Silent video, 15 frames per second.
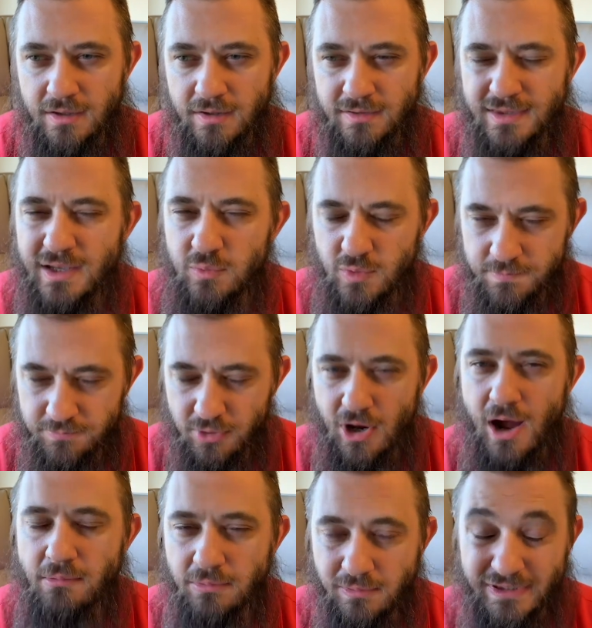They would
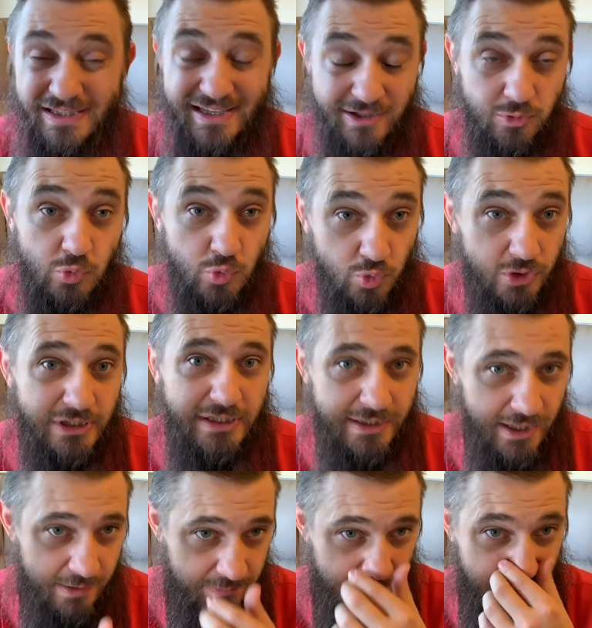probably get really
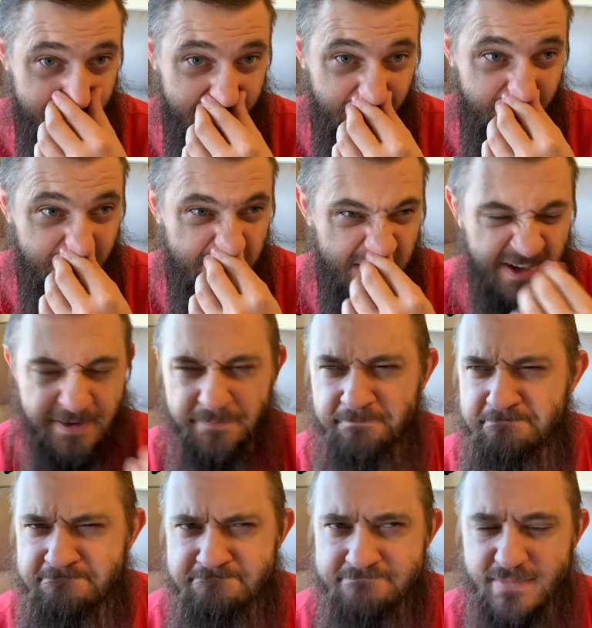hypoxic.
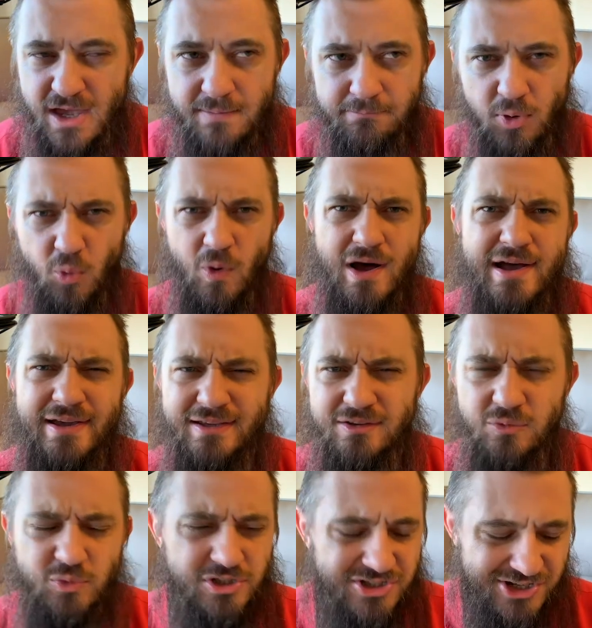But why?
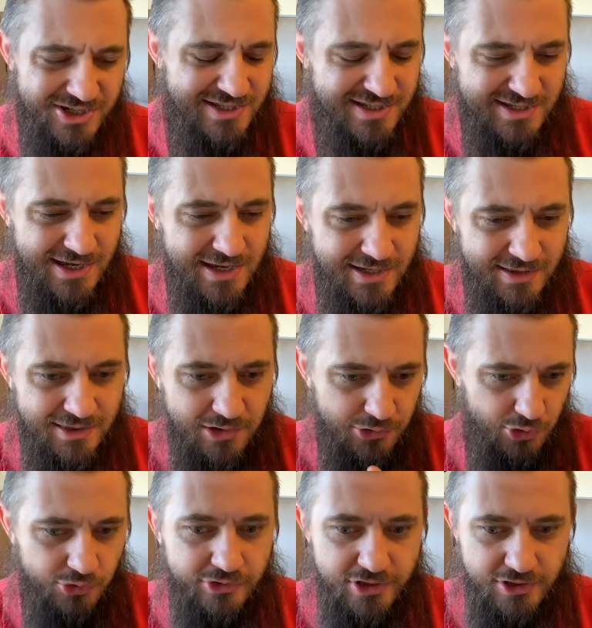We just said they're
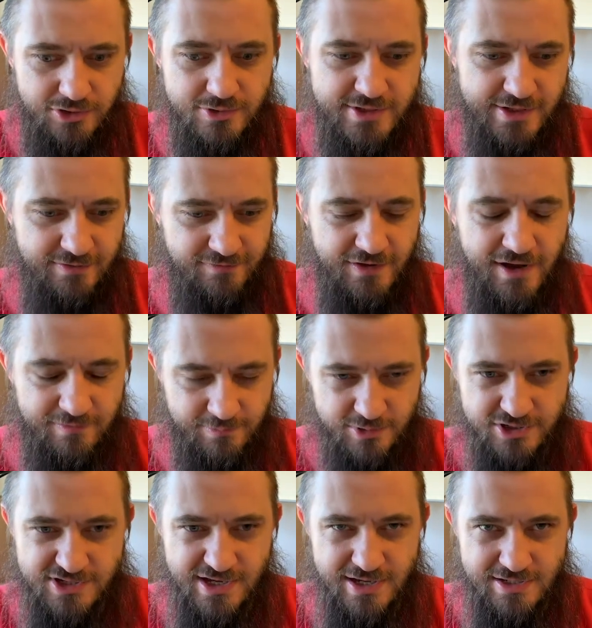only using
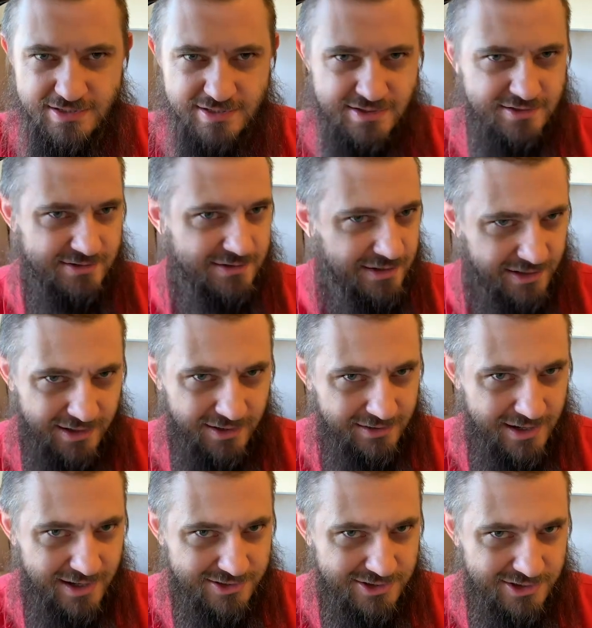5% inhaled
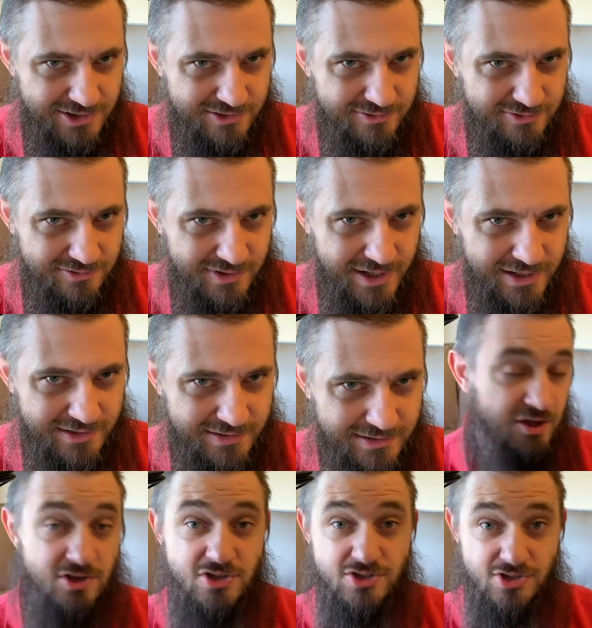oxygen, right?
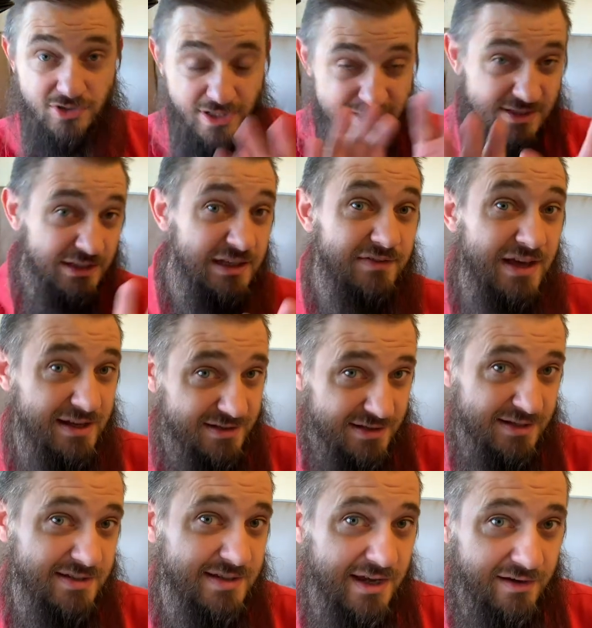So let's leave that to
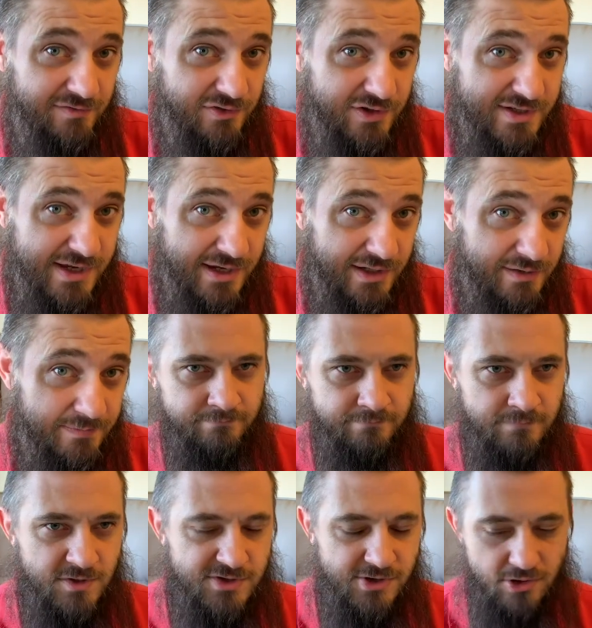the side for a second.
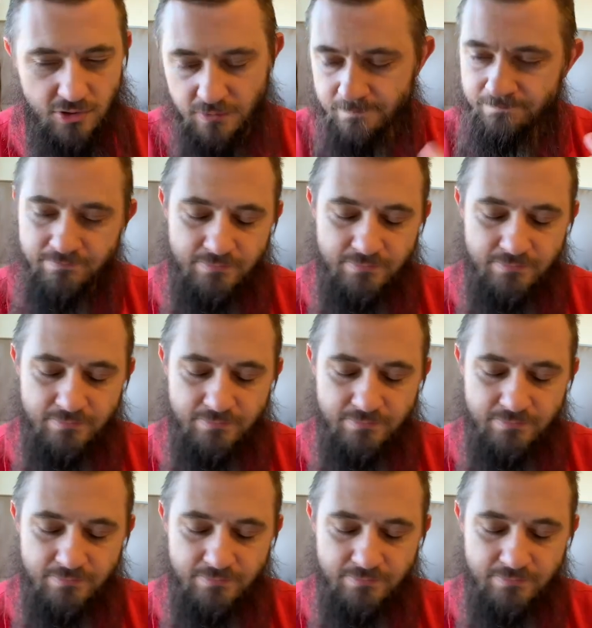So